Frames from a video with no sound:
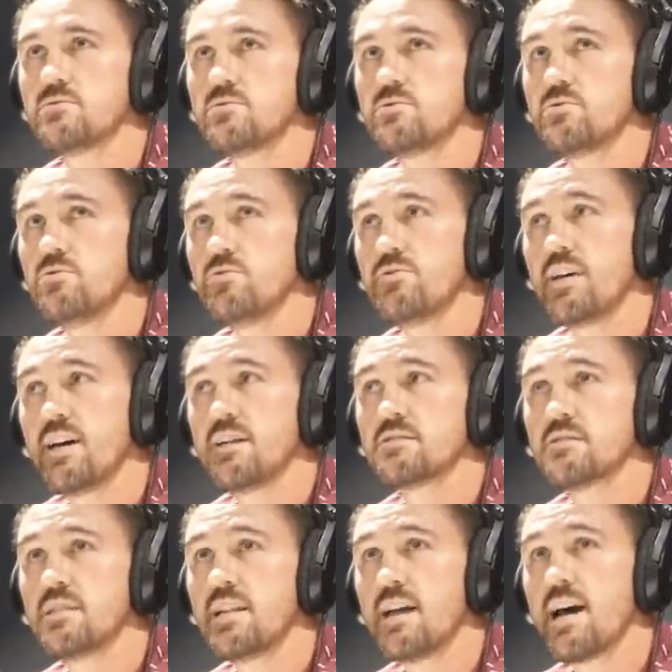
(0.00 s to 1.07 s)

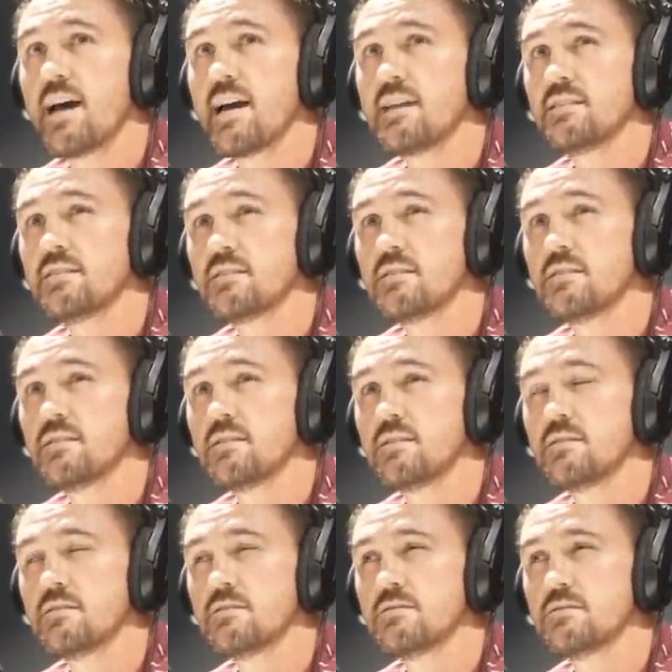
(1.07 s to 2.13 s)
2008,
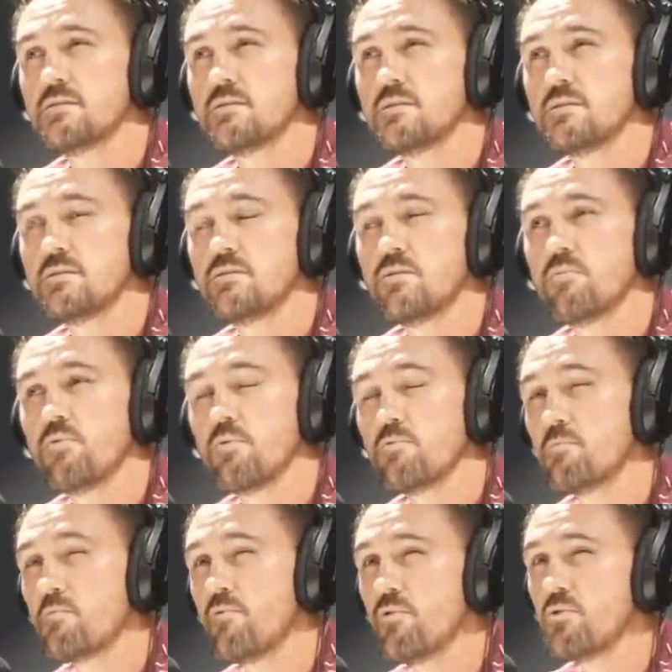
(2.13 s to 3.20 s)
probably
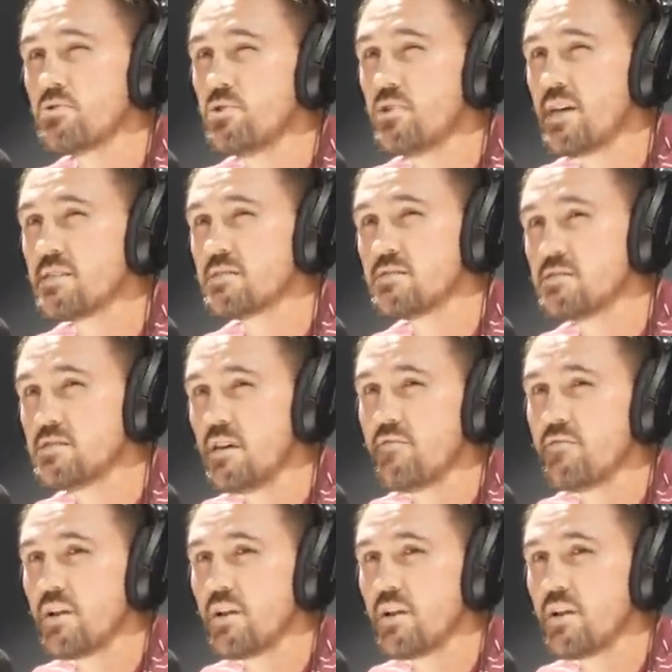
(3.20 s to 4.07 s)
before in 2007.